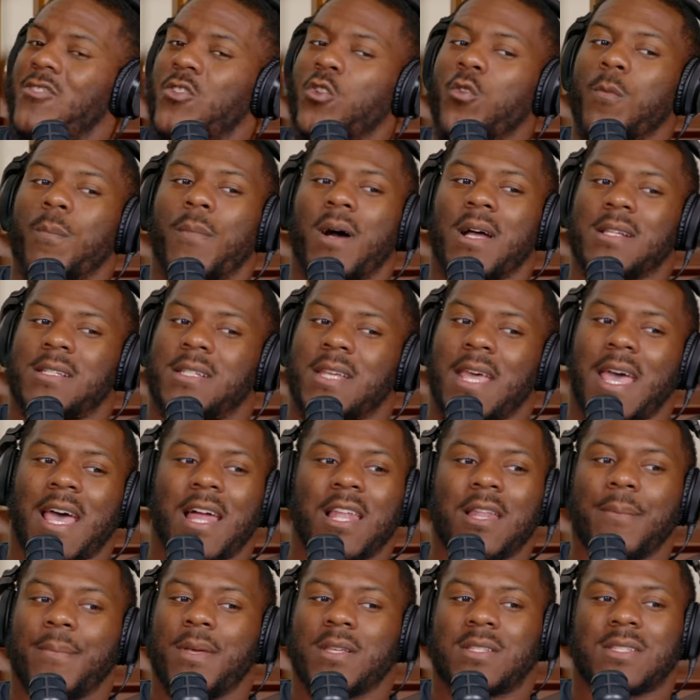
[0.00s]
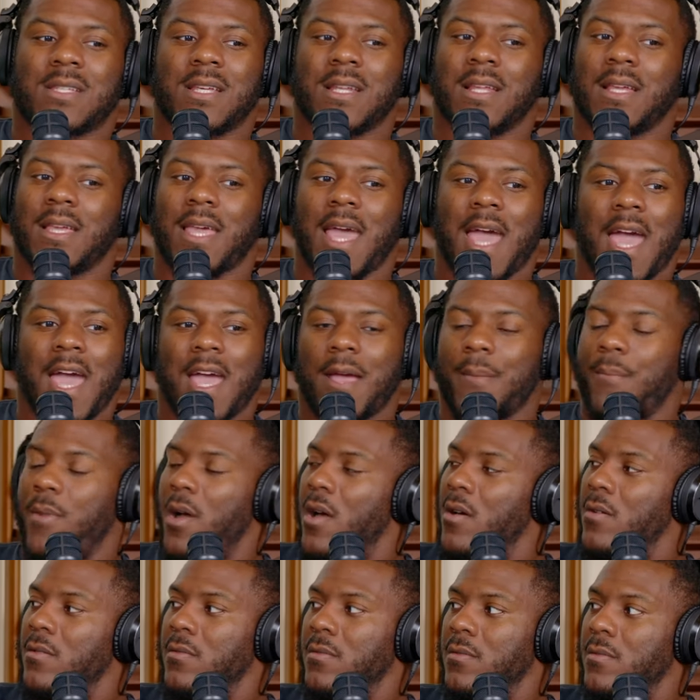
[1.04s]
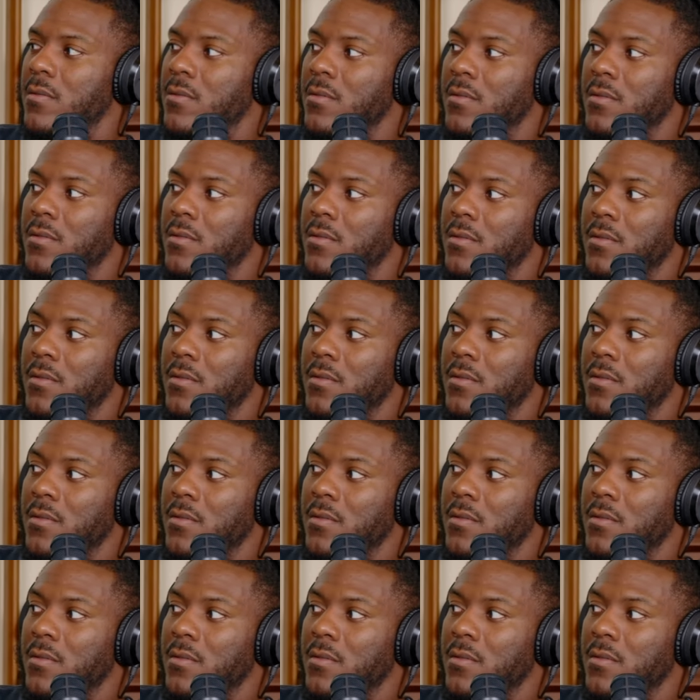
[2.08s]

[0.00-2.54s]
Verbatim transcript: too much elements to the game, bro. I